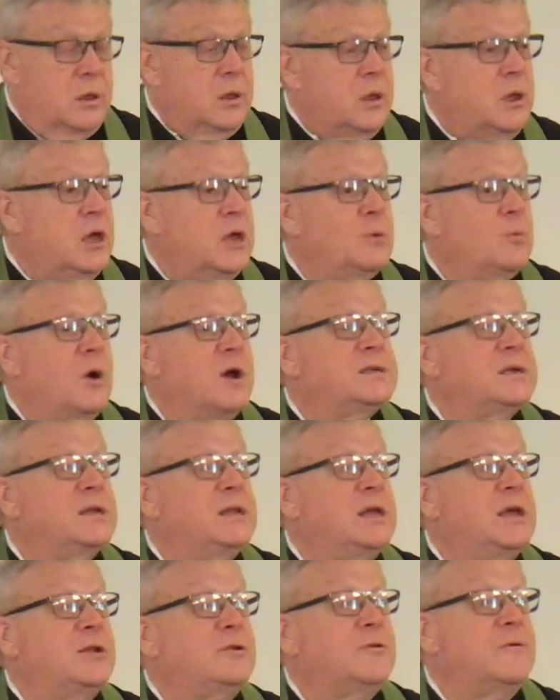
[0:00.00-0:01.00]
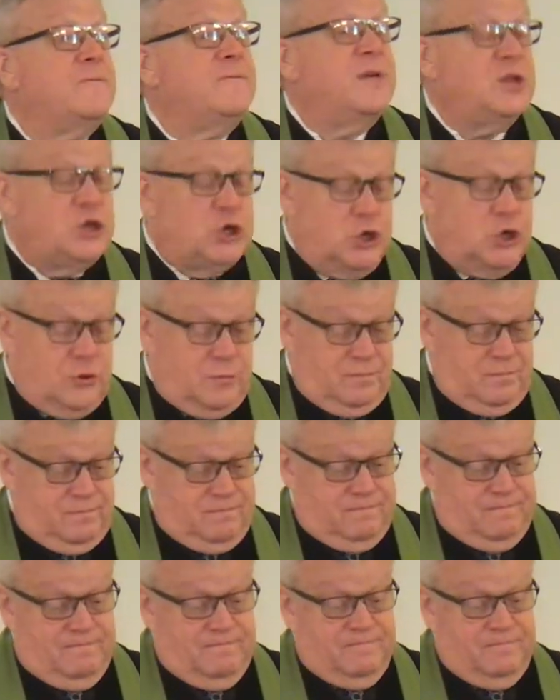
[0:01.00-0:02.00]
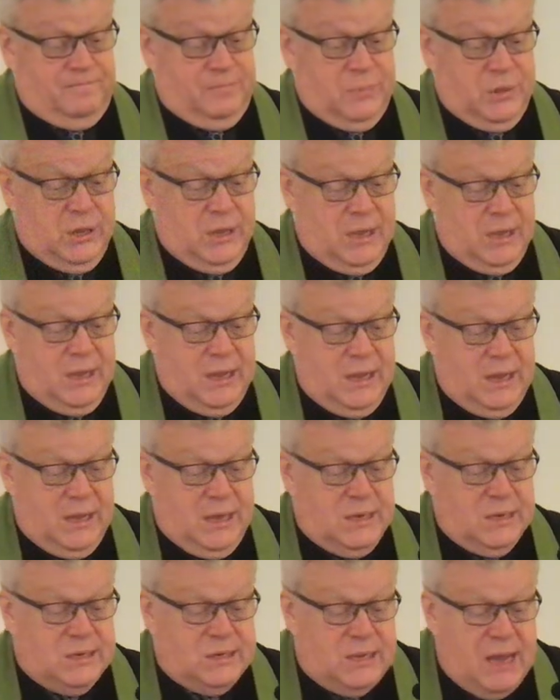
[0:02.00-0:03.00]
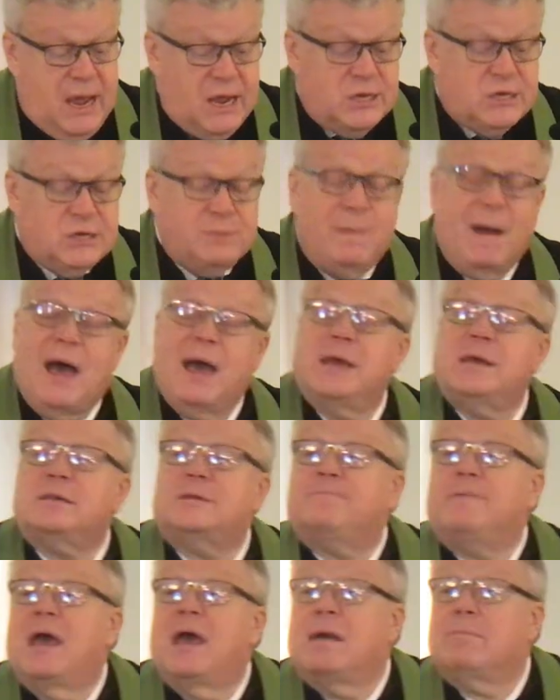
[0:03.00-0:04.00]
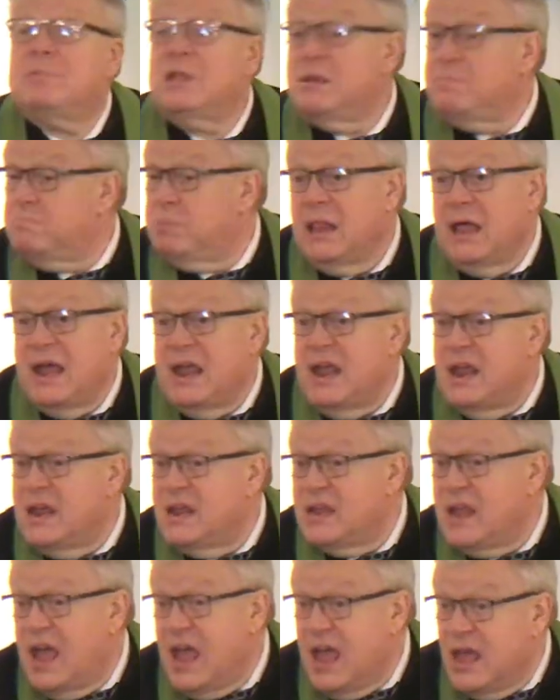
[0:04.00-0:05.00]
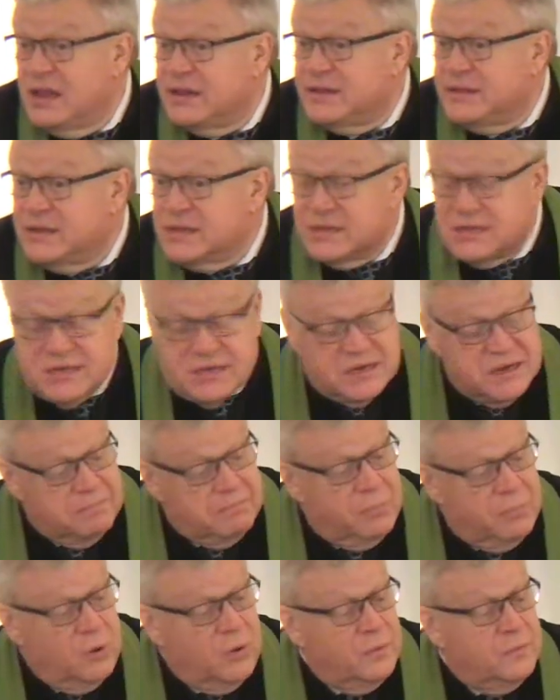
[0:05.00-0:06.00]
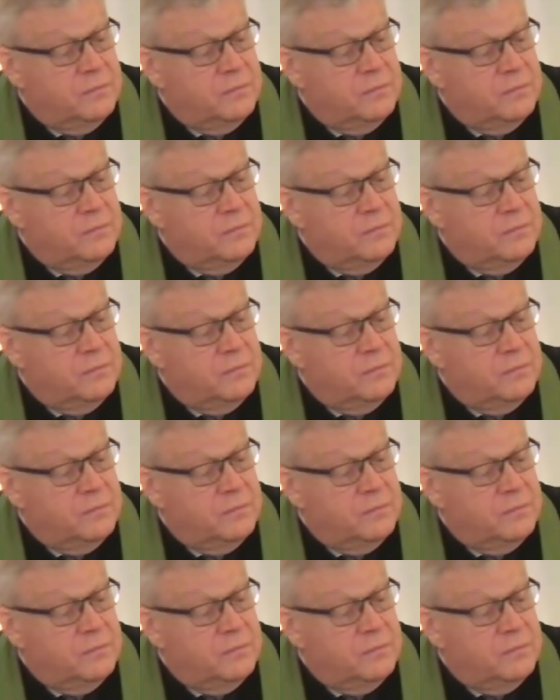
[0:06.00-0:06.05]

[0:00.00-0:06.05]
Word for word: It was an intervention staged by his family, plain and simple.